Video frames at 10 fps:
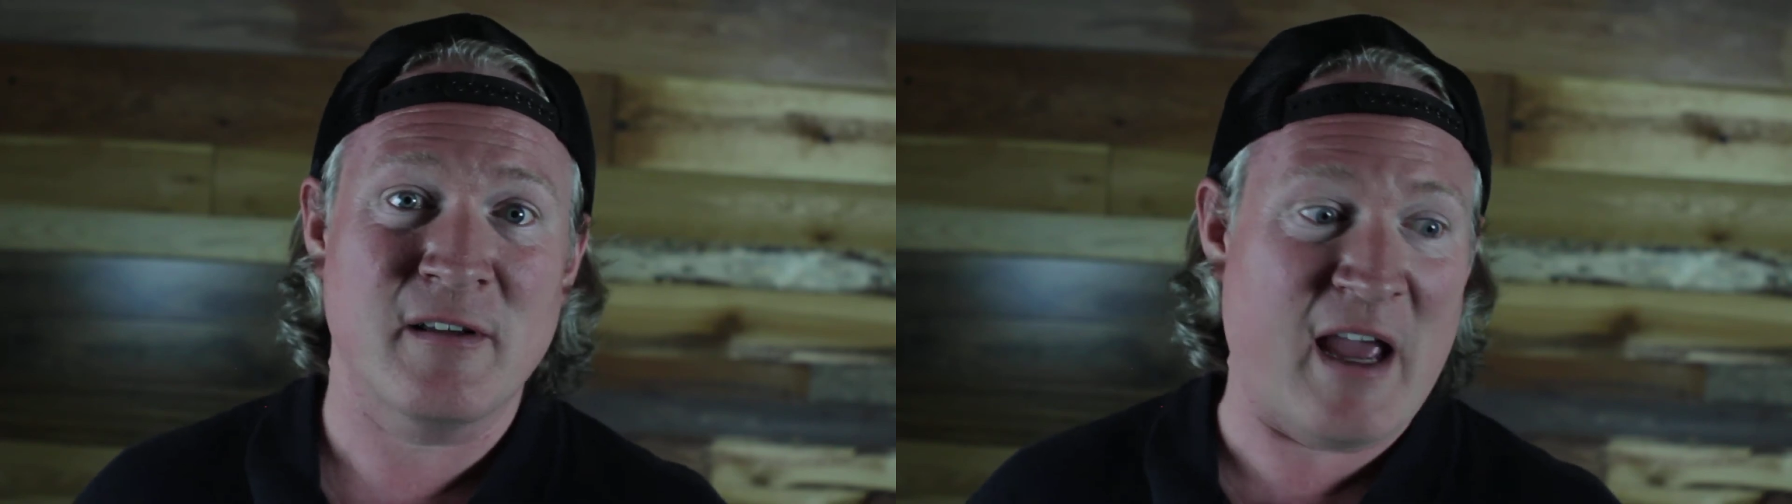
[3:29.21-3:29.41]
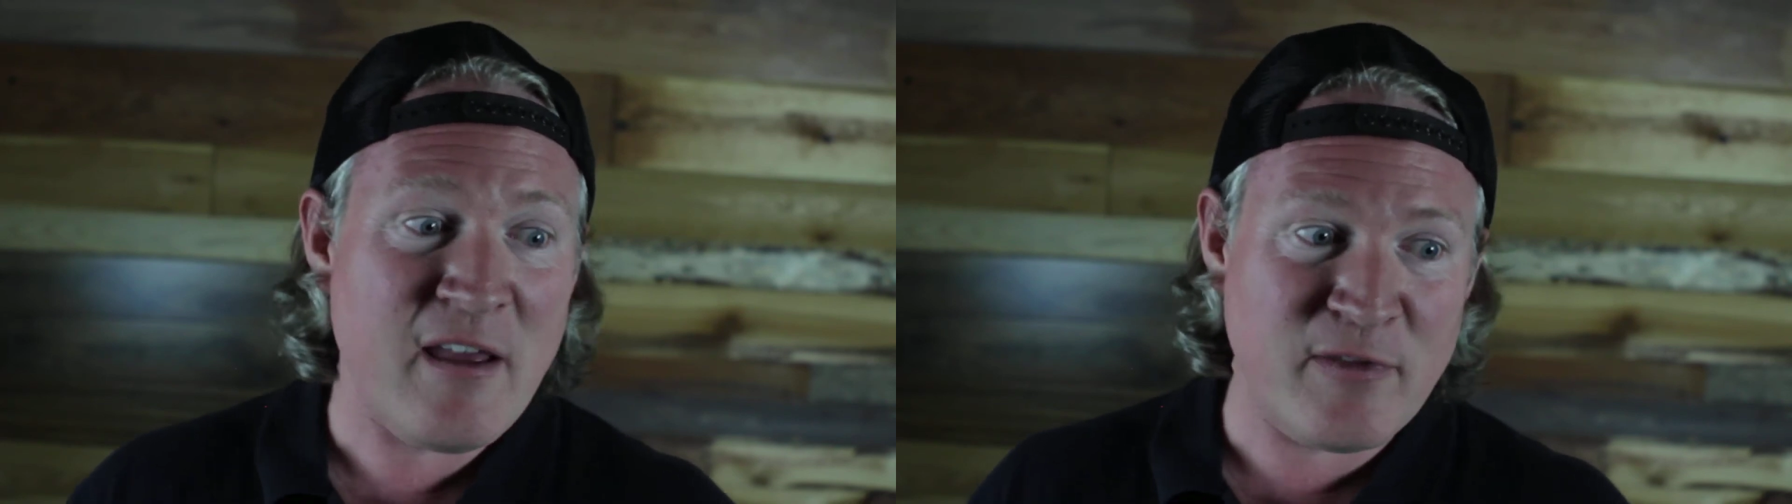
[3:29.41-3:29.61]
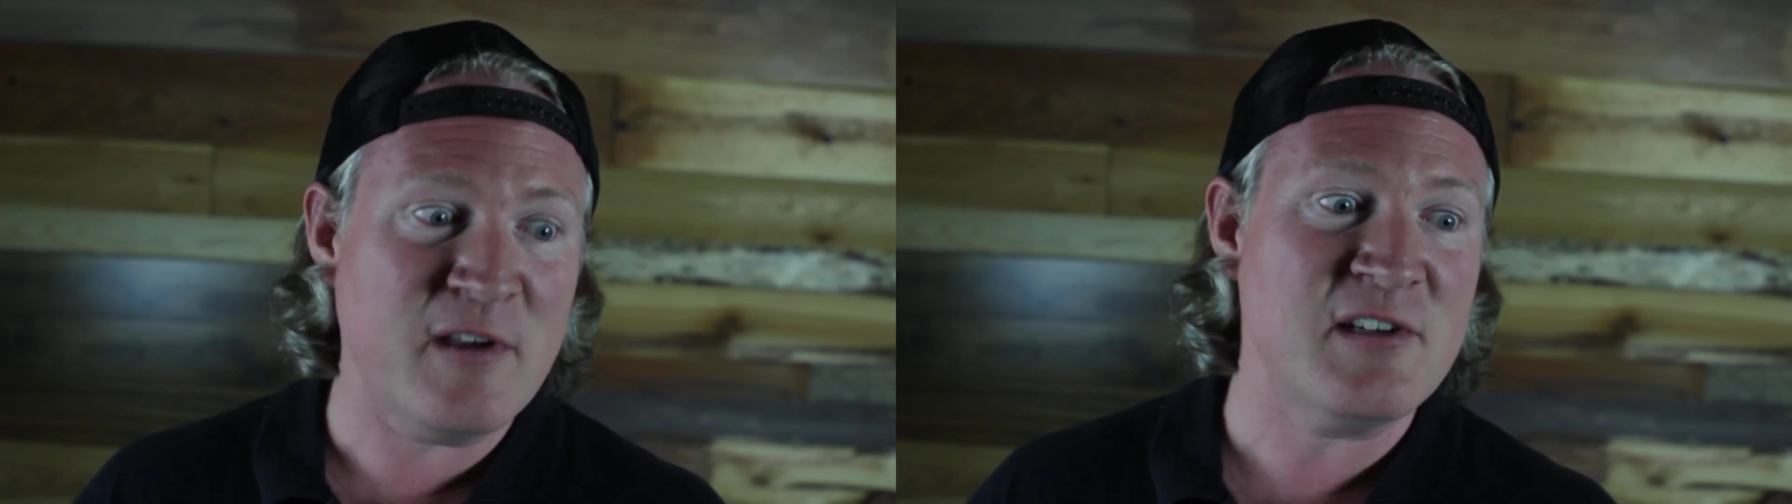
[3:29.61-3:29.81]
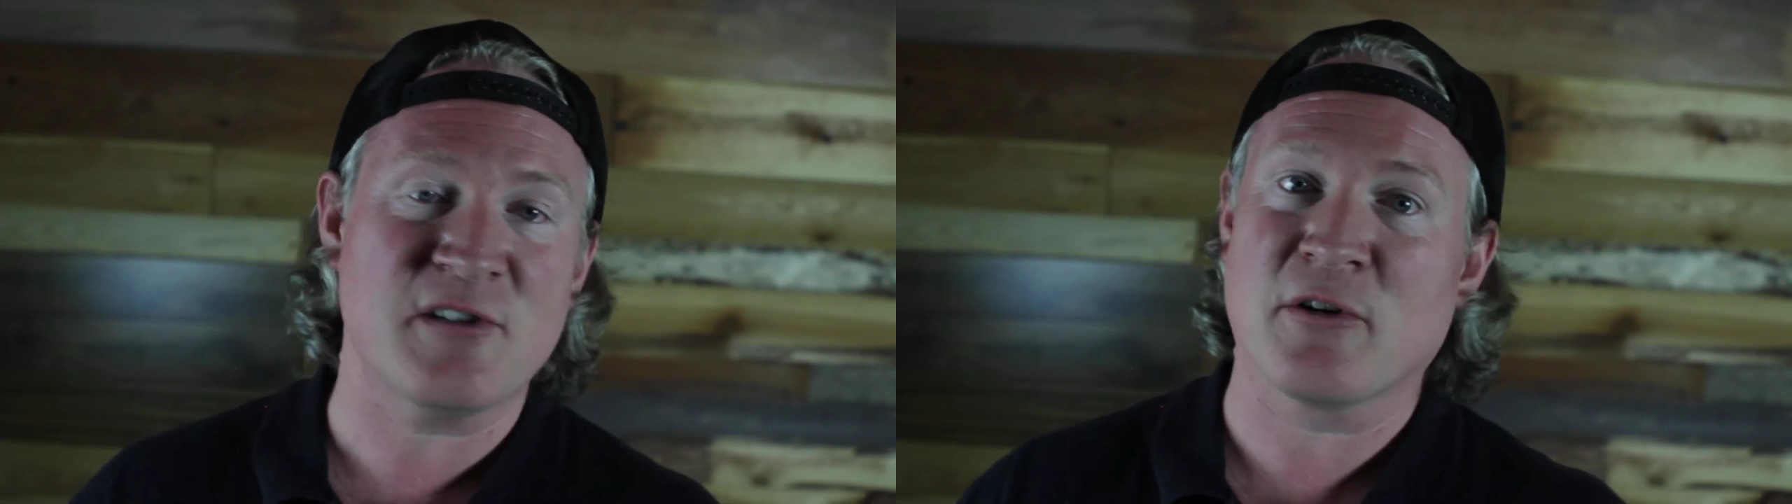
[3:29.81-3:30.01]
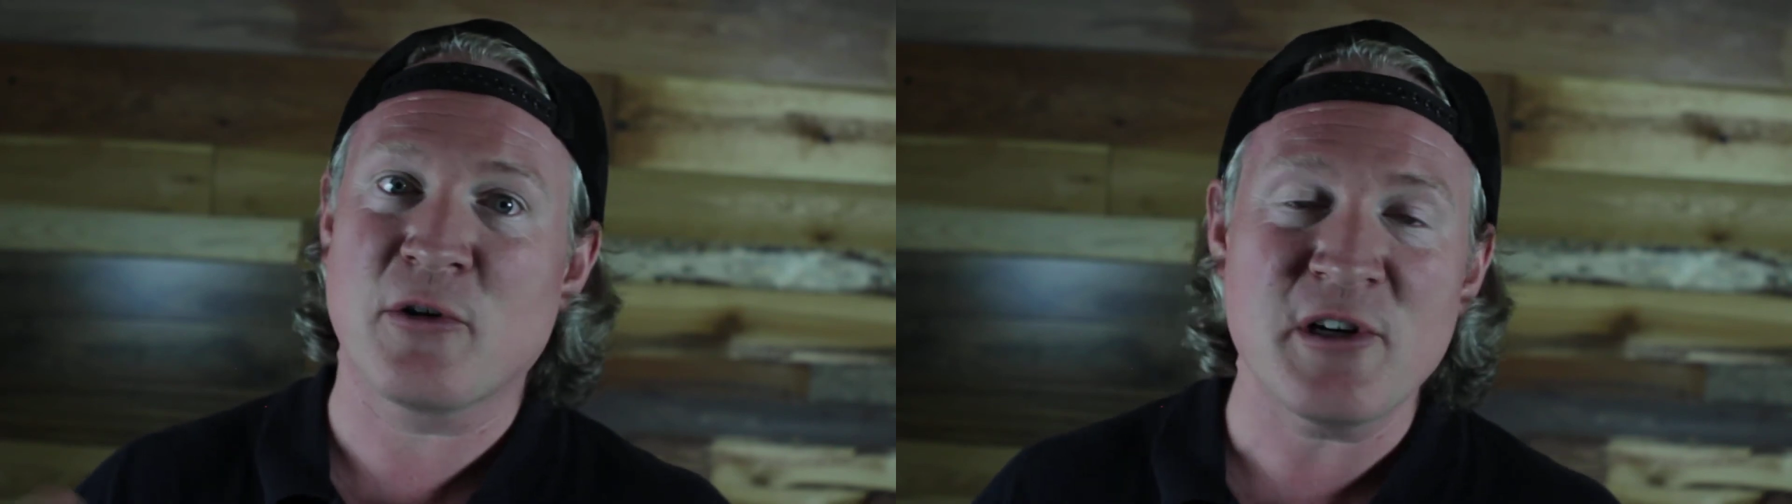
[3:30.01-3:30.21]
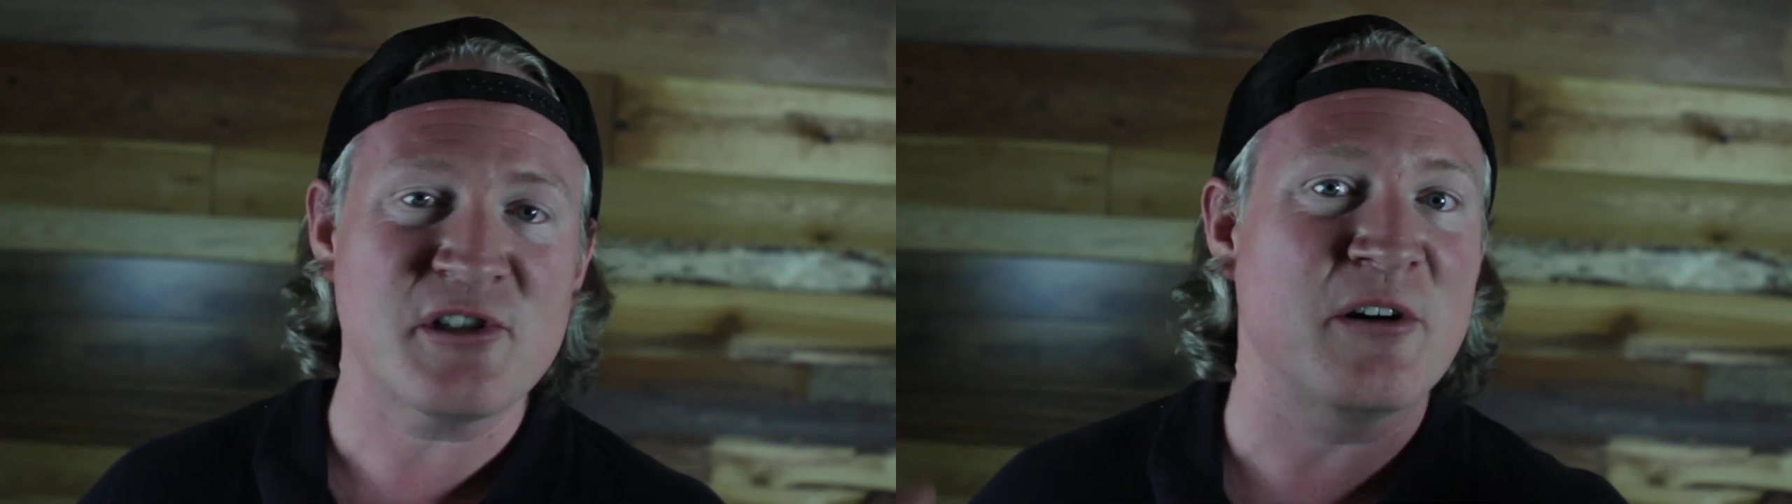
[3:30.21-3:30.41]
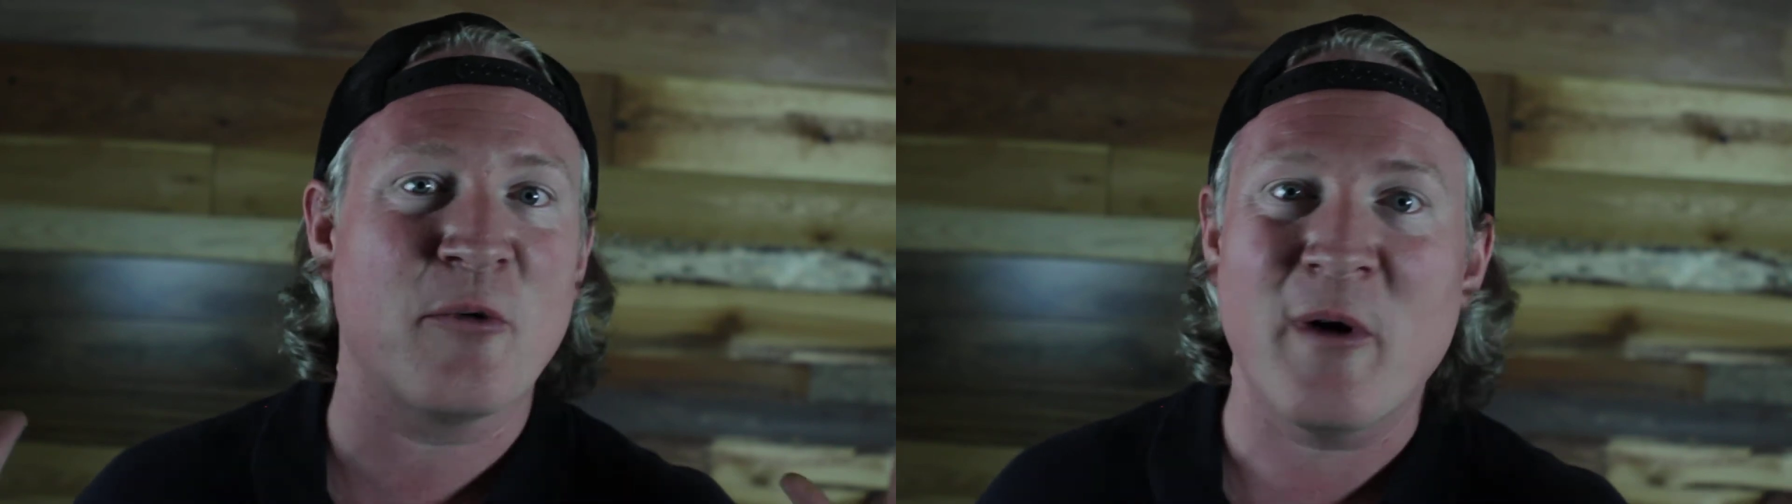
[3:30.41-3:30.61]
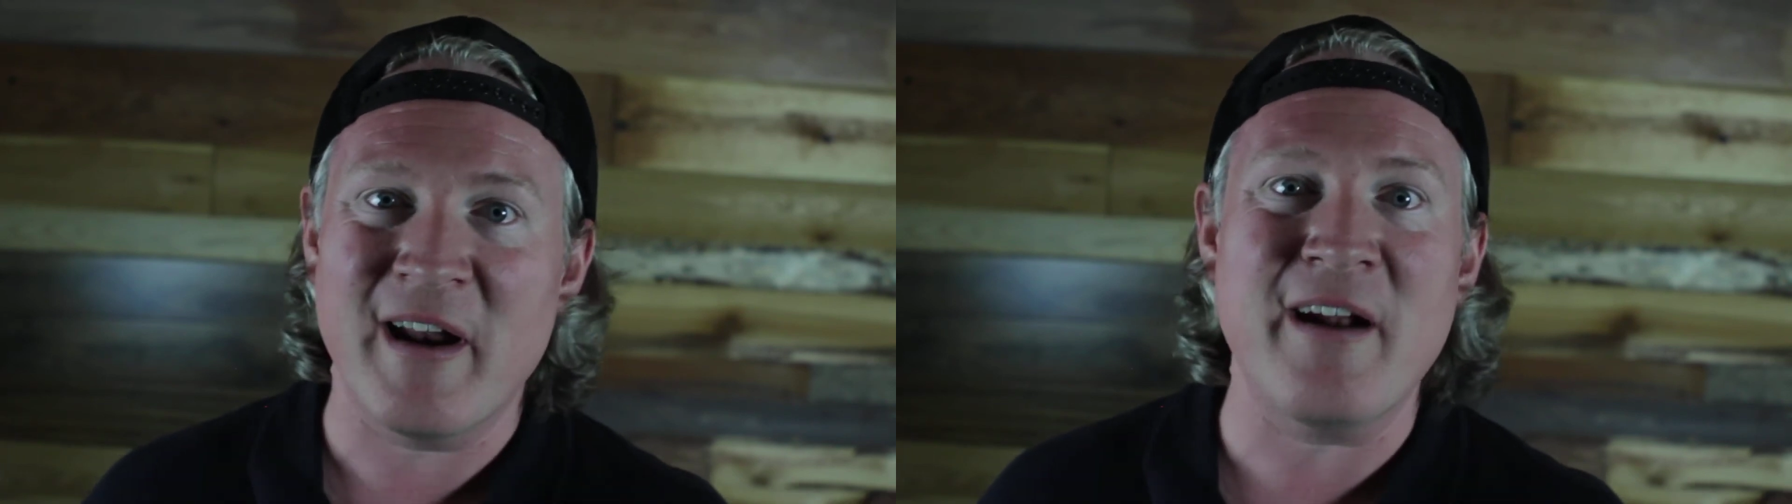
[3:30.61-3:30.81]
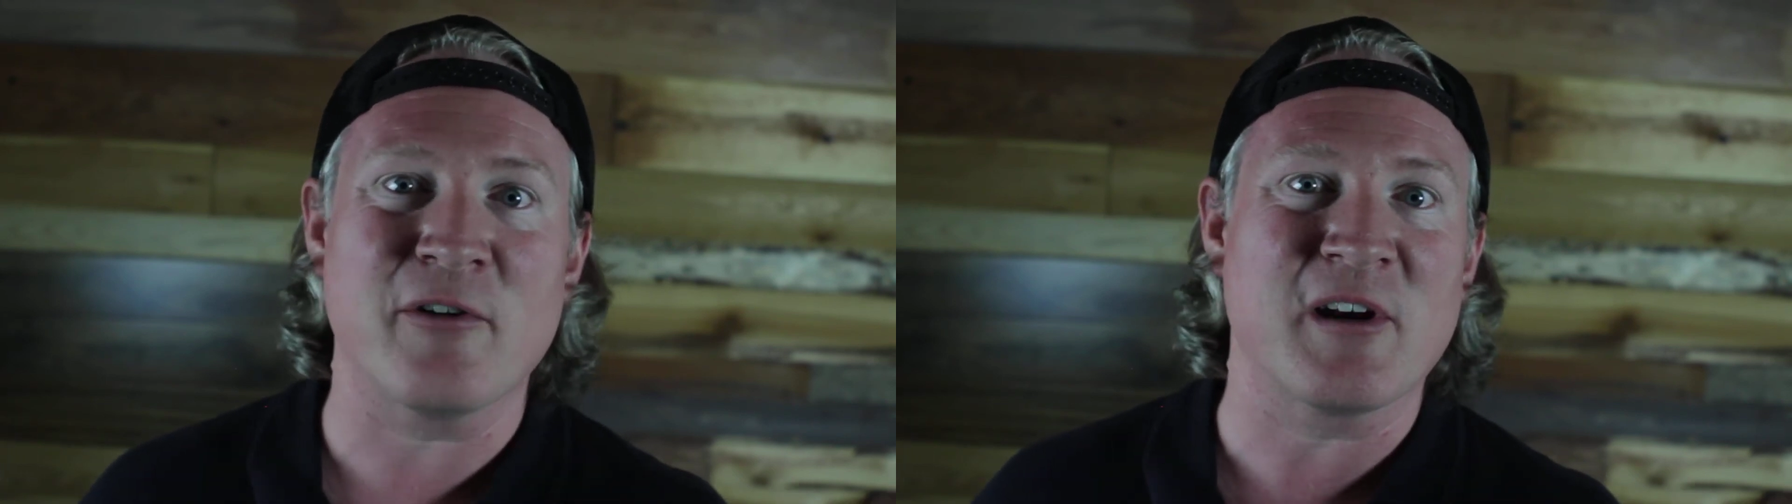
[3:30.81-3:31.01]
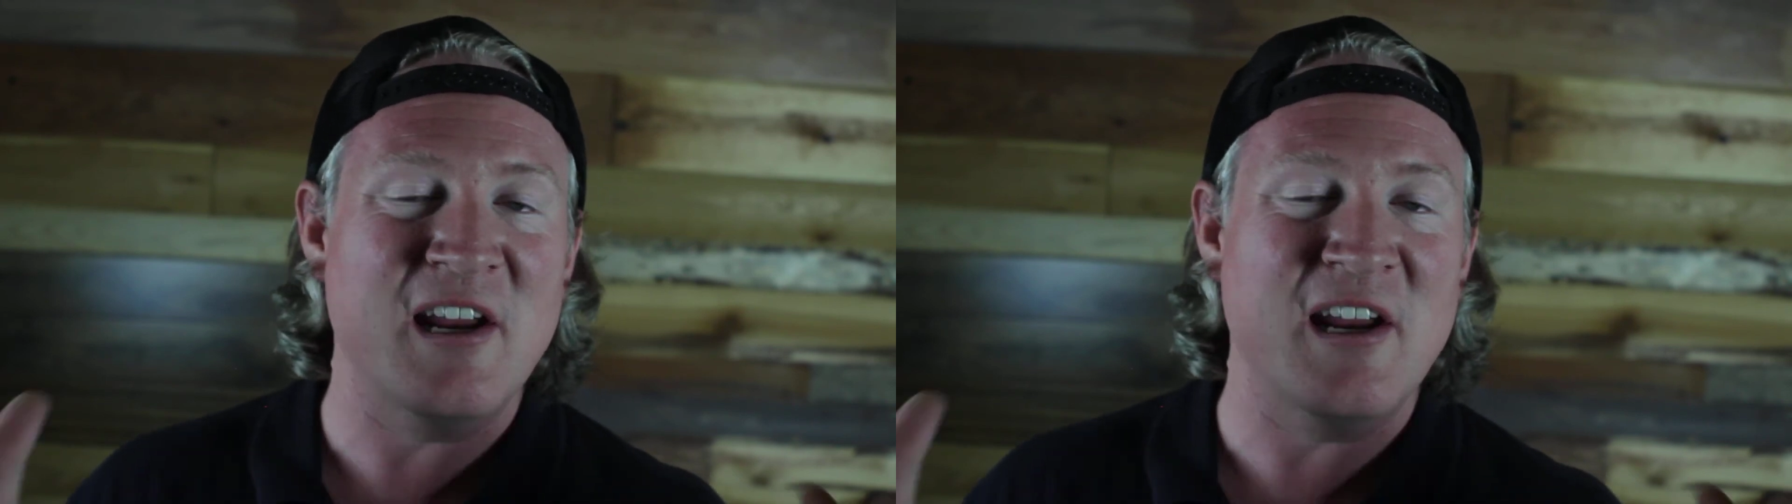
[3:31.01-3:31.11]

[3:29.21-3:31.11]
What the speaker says: atheist or Christian or whatever,